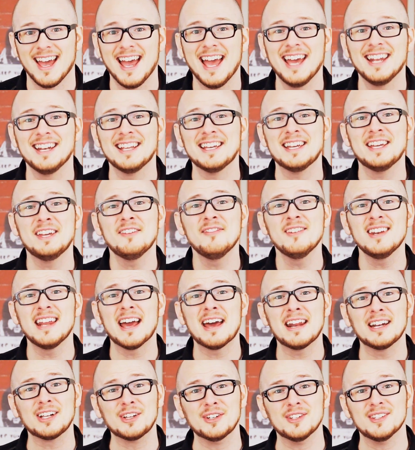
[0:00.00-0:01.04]
And he even
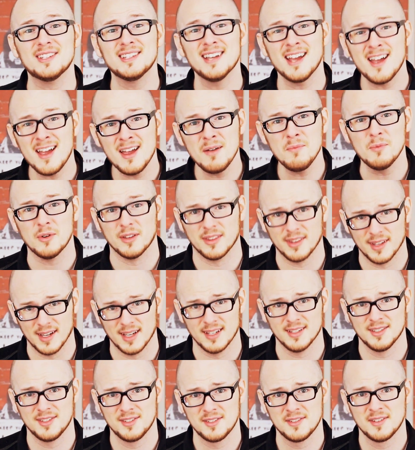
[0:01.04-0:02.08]
had a good time with
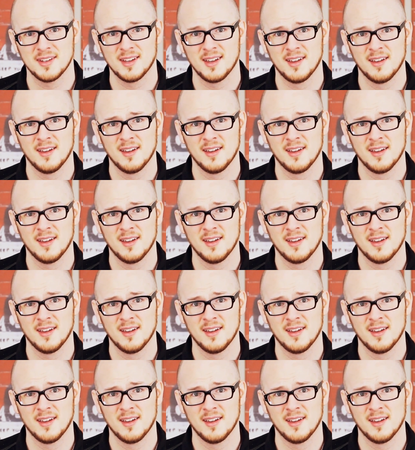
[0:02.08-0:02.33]
us.